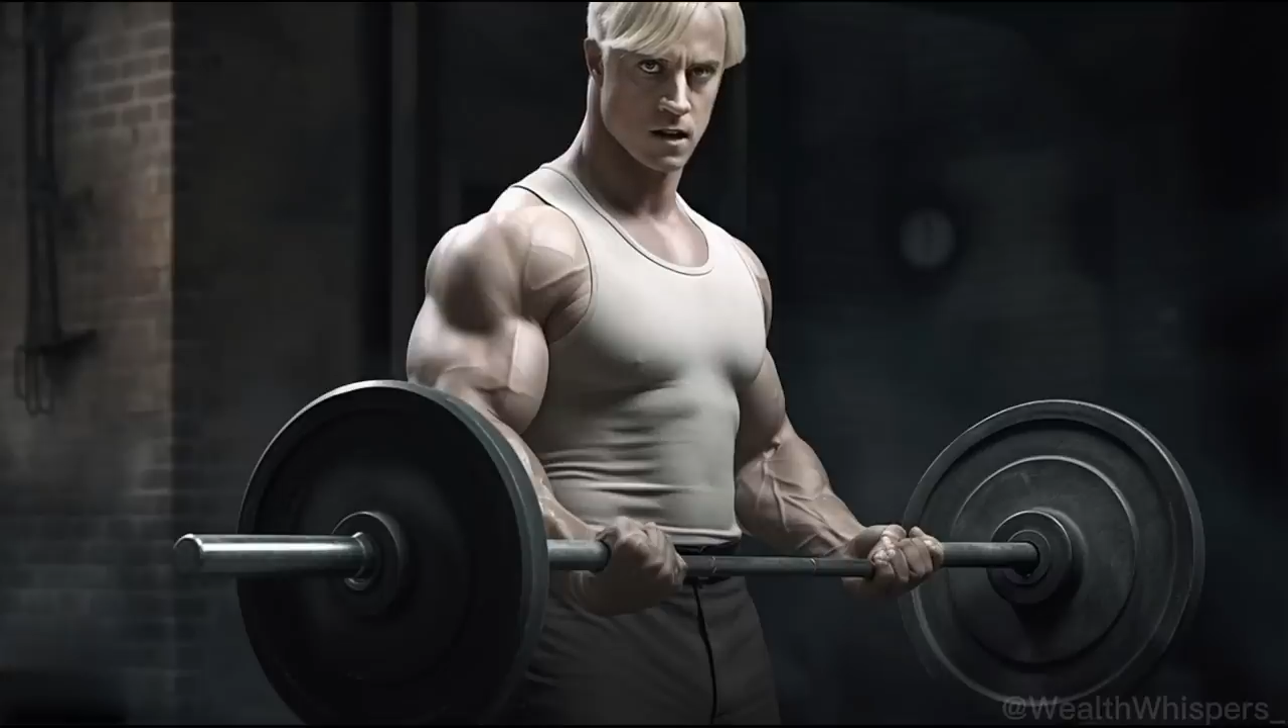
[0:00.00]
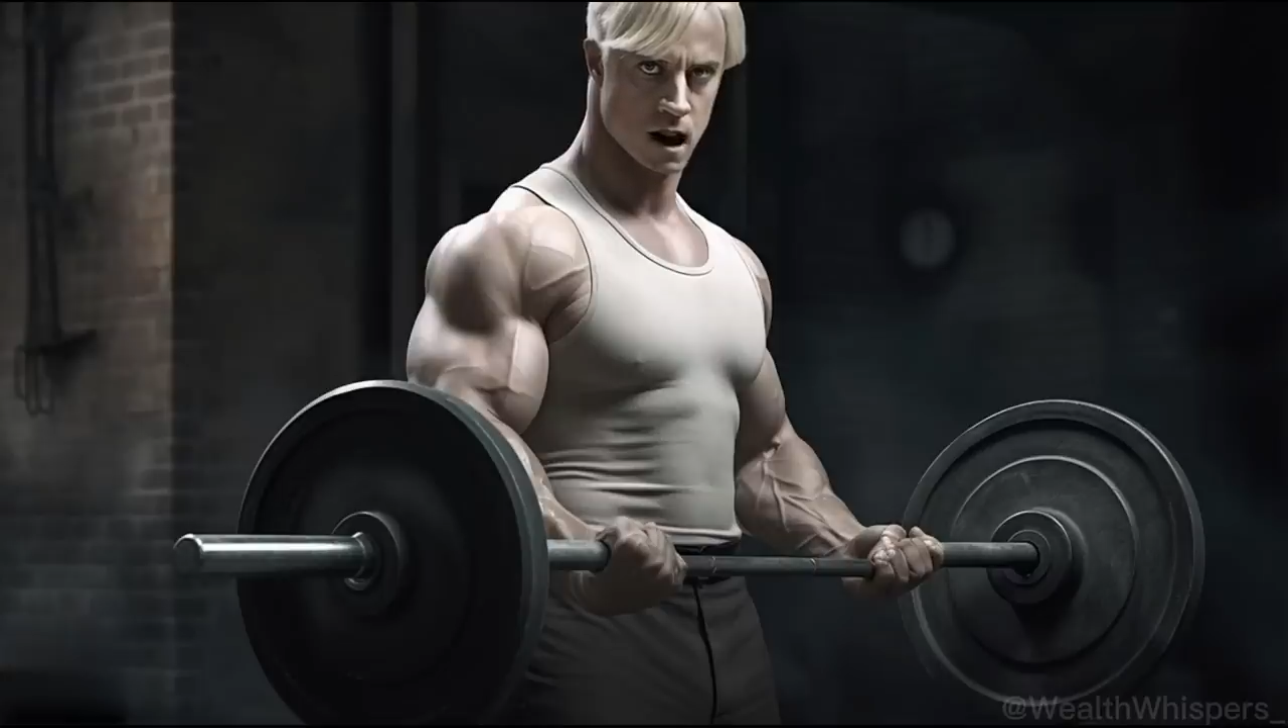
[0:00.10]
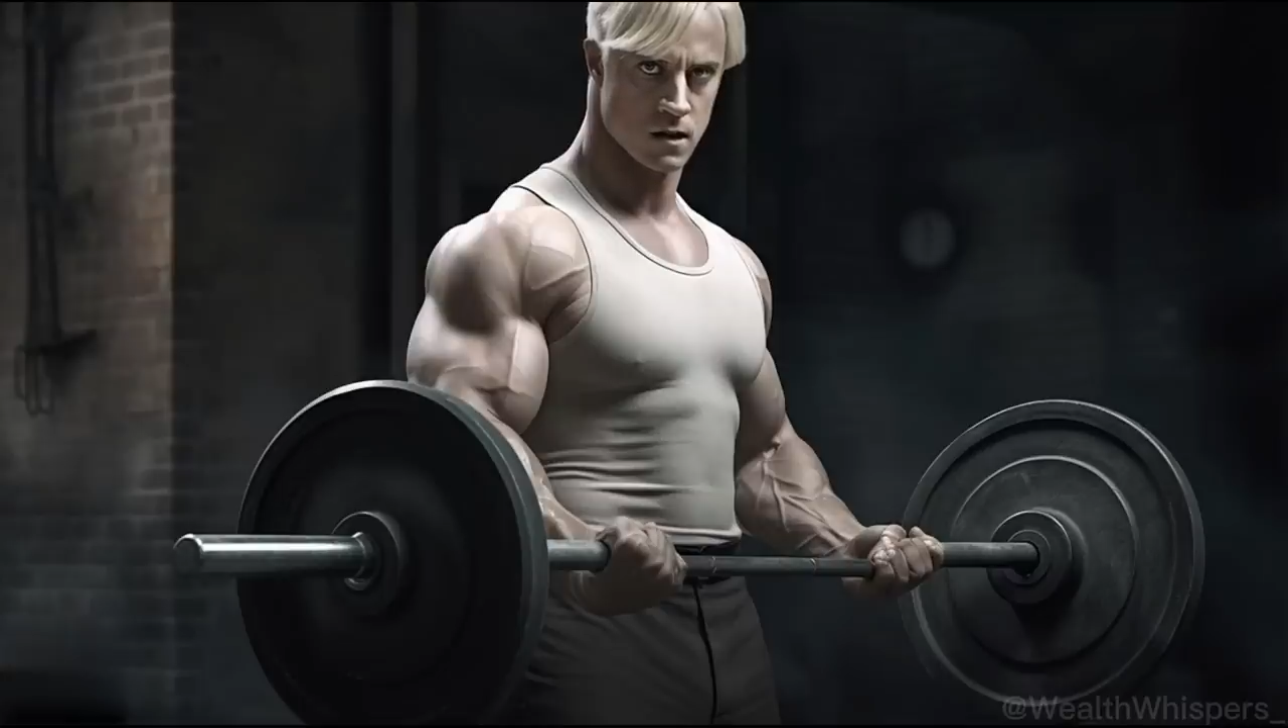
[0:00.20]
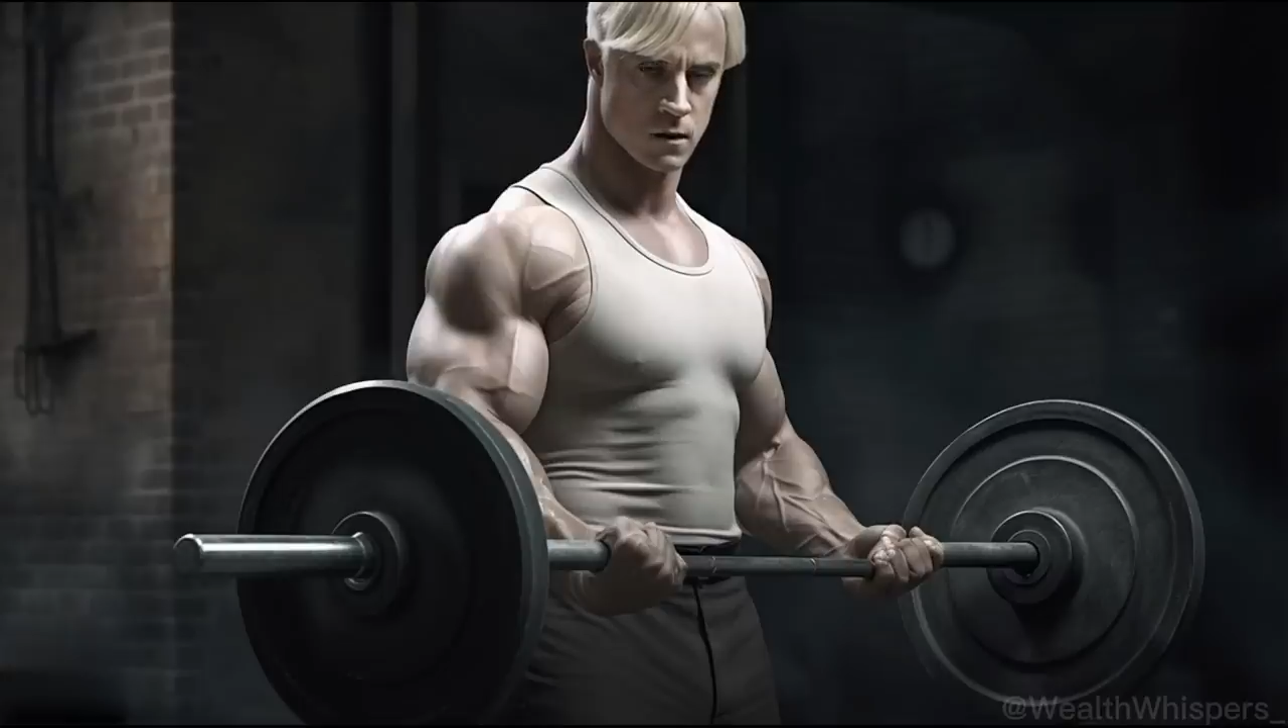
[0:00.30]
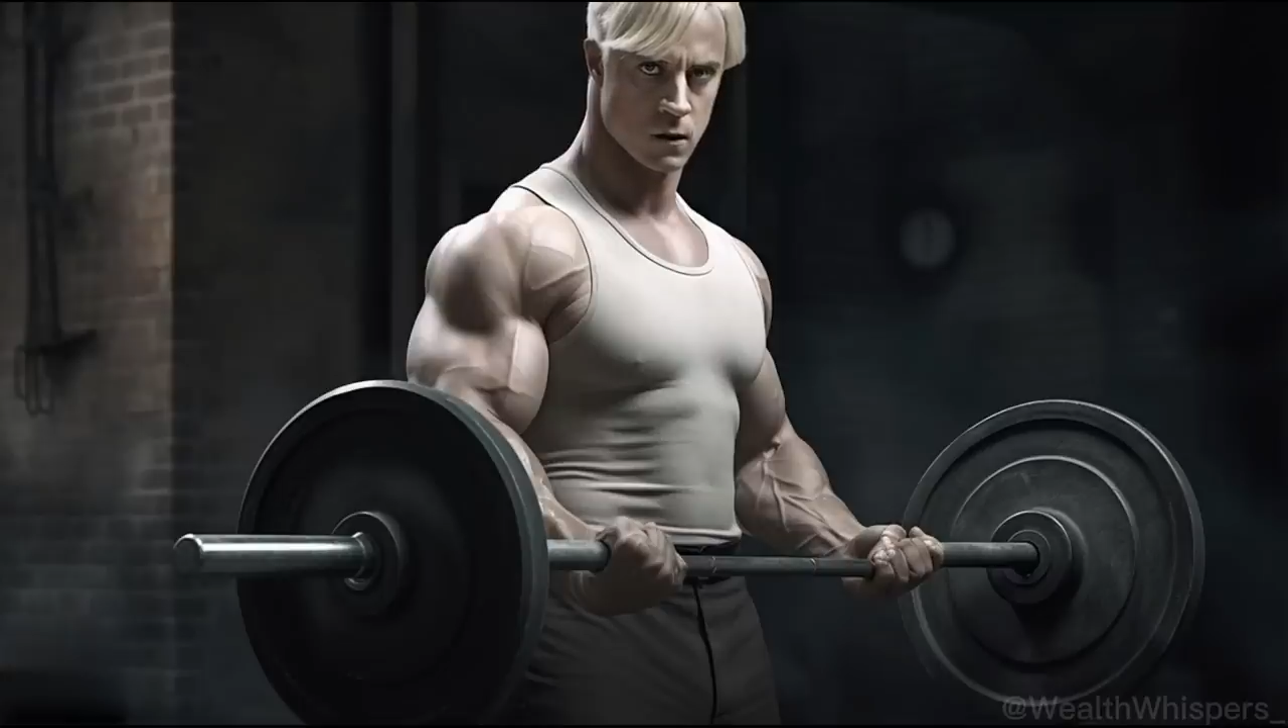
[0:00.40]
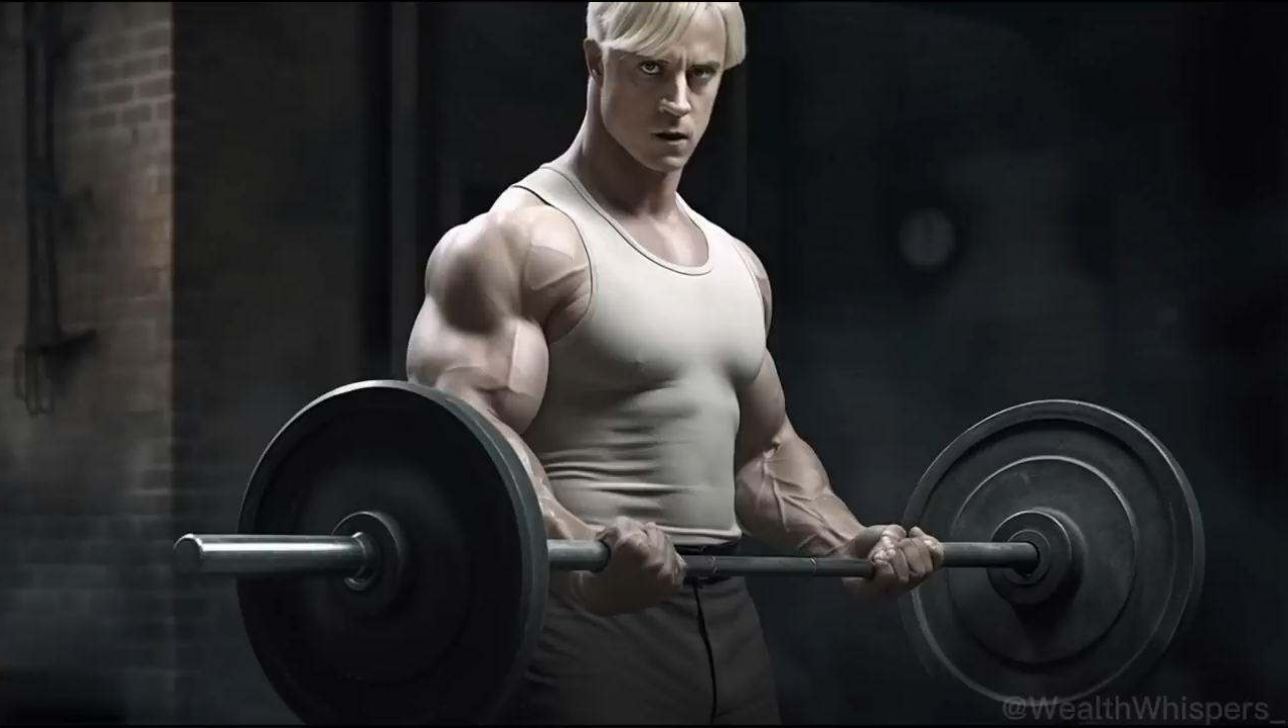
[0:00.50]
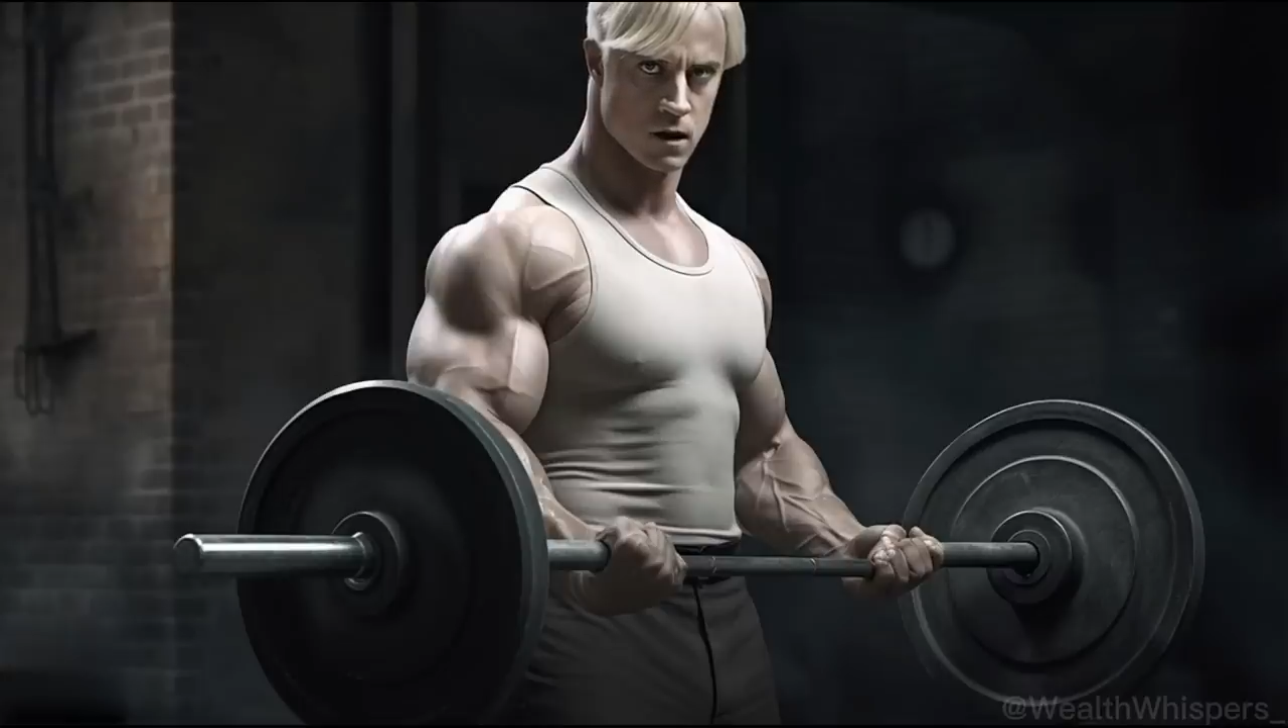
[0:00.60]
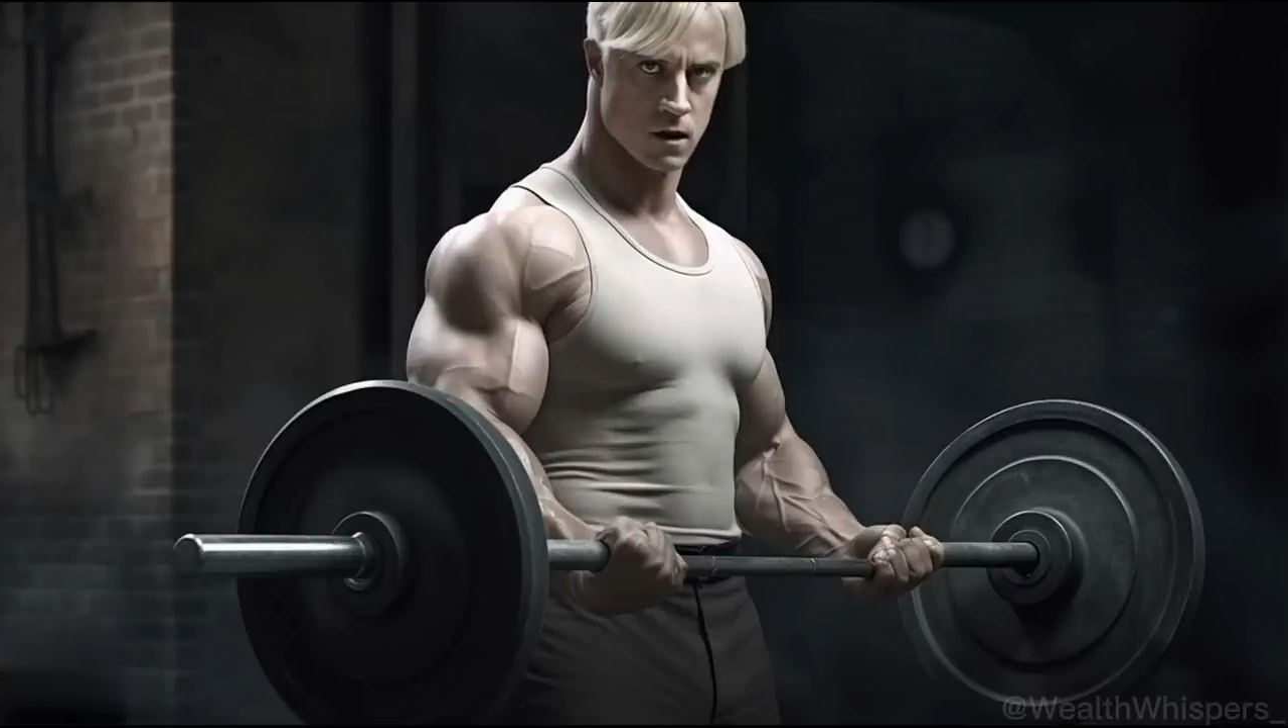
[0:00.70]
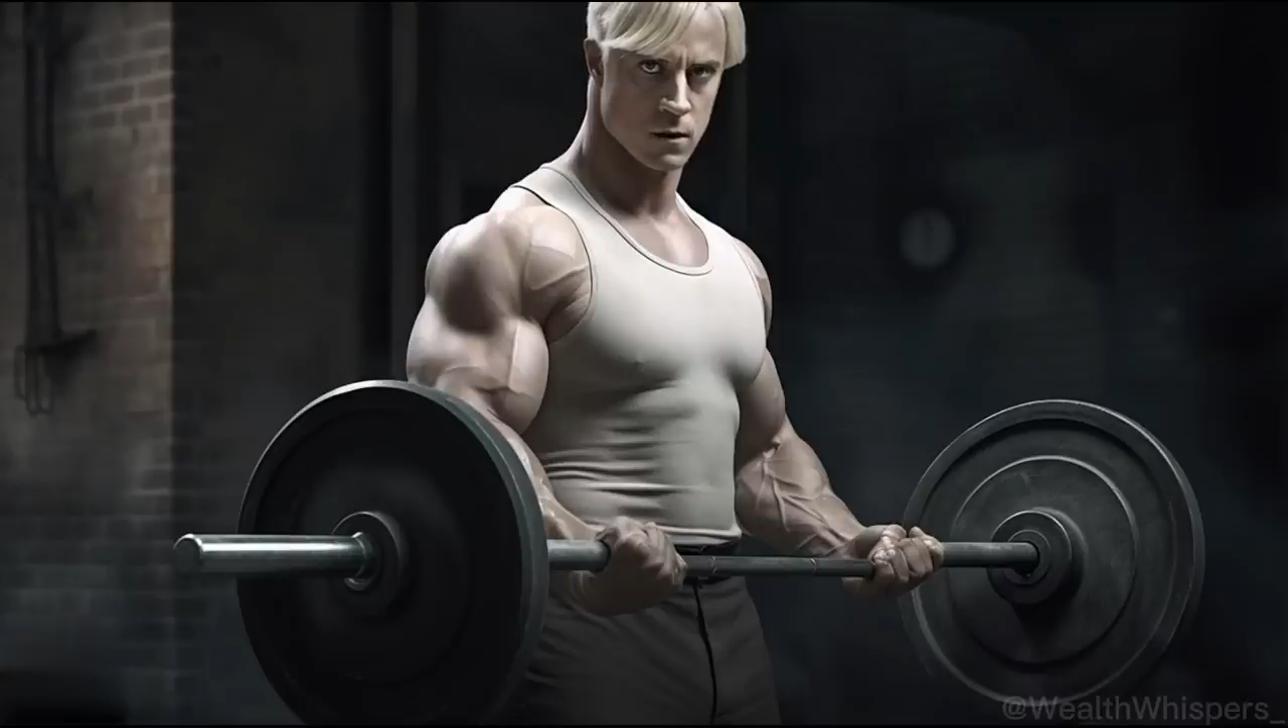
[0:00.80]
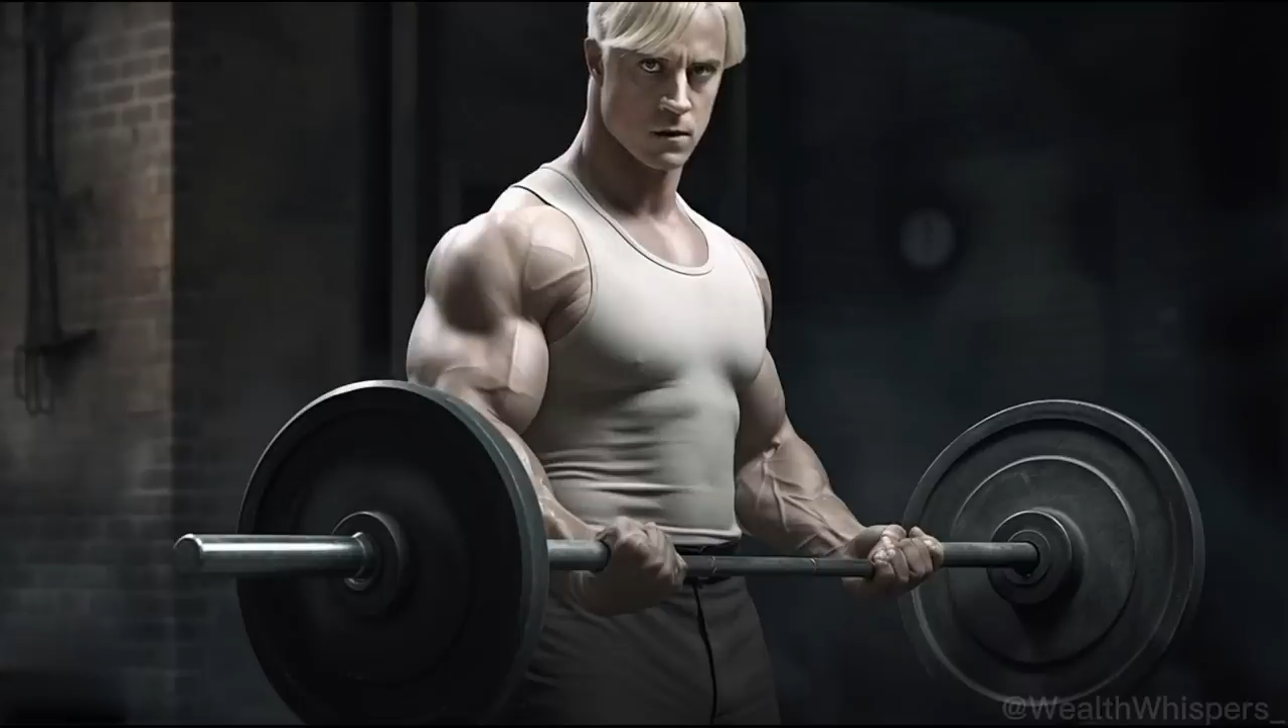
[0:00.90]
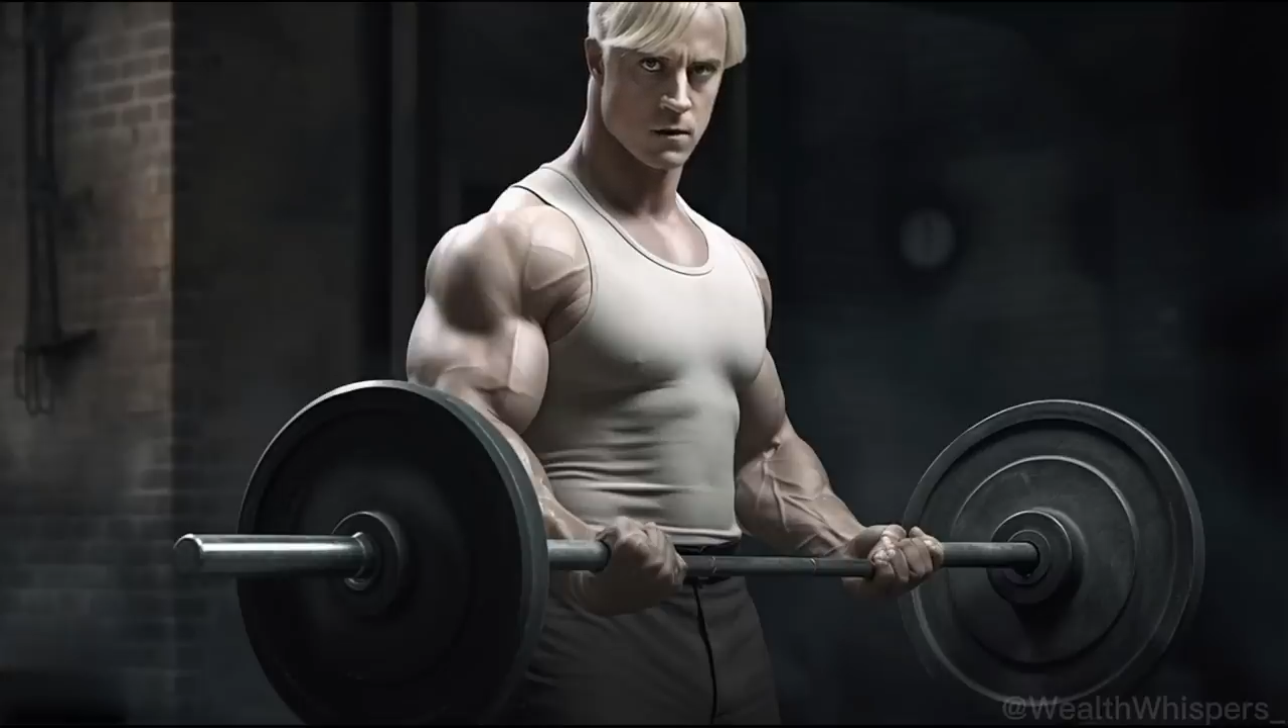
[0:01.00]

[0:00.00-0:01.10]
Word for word: than others, Potter.